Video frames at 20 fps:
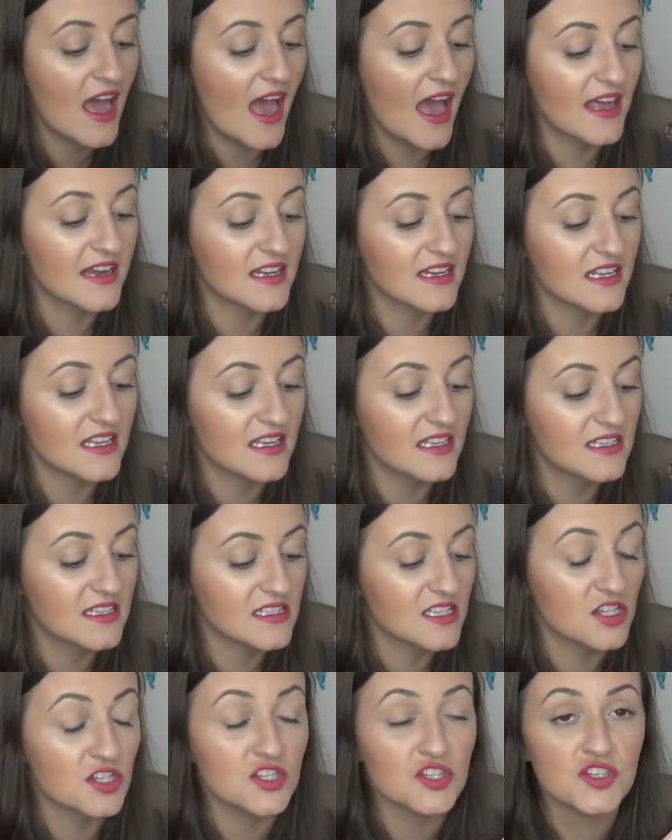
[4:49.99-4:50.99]
and it
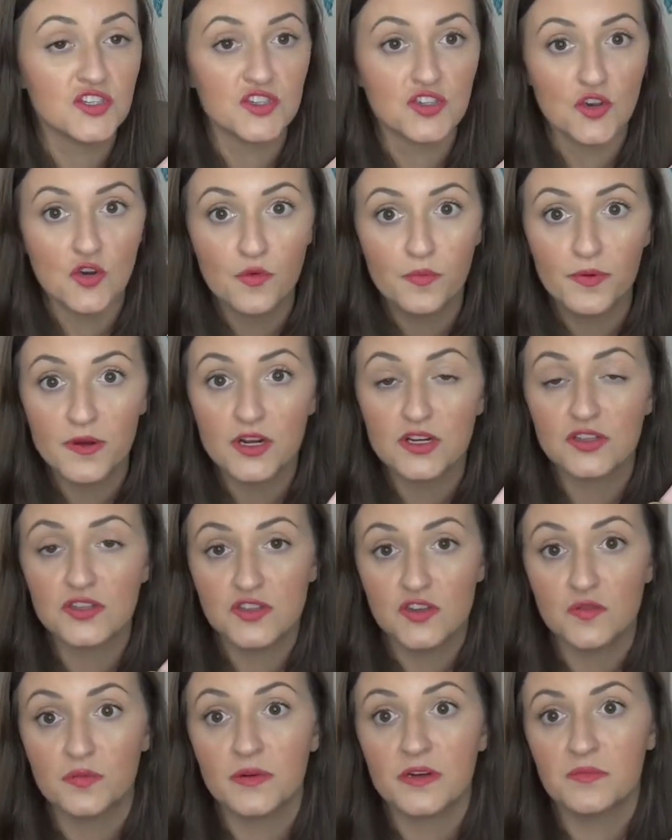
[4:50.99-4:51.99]
is super,
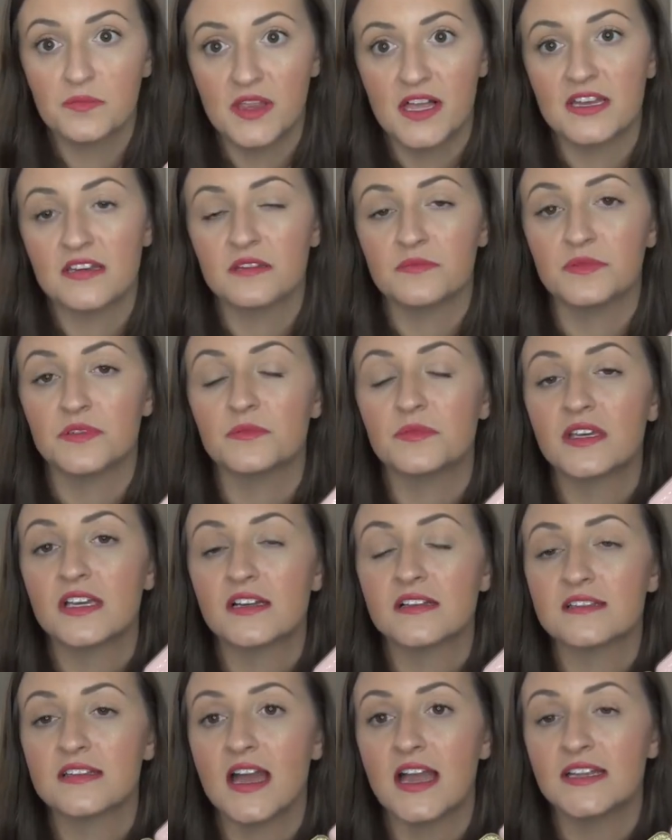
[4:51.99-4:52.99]
super blendable
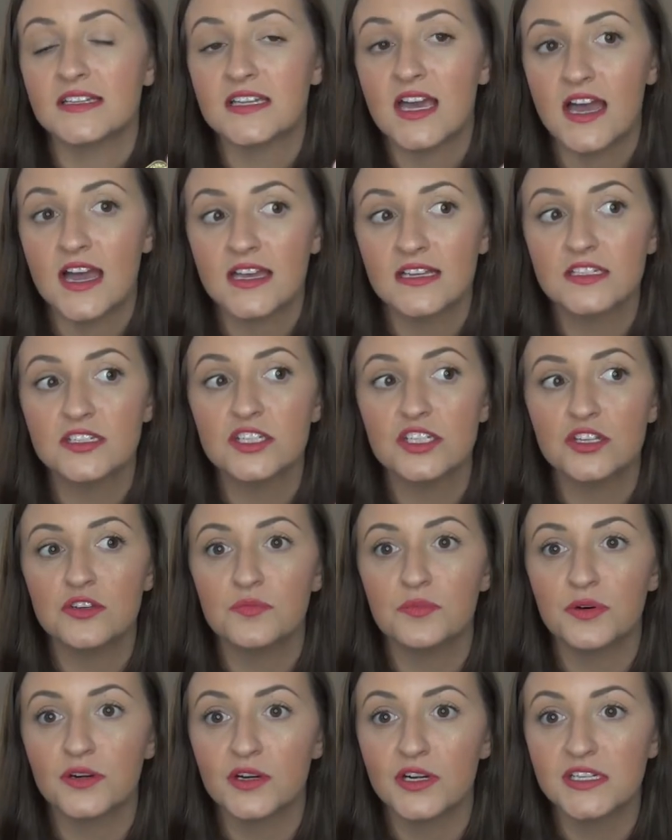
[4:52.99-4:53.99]
because I tend
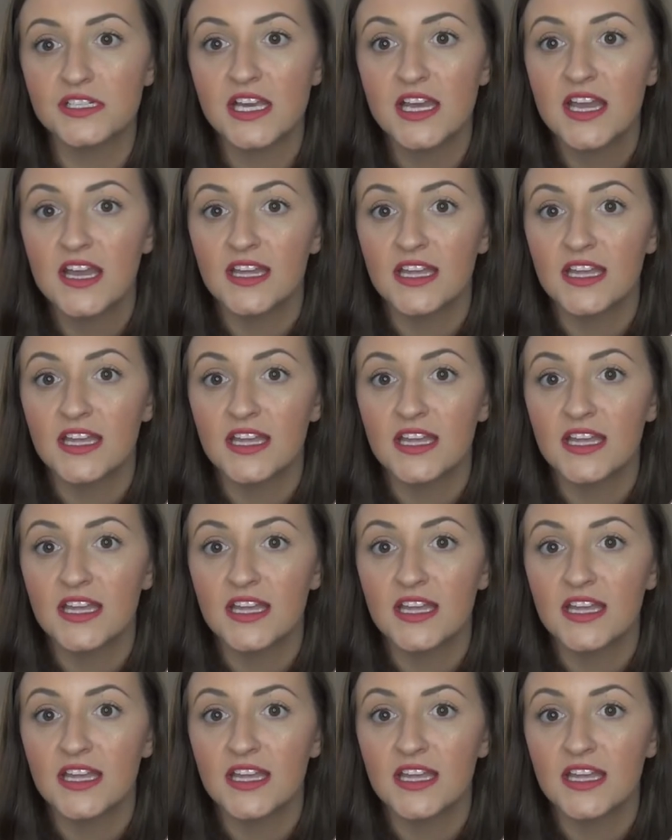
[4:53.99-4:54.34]
to put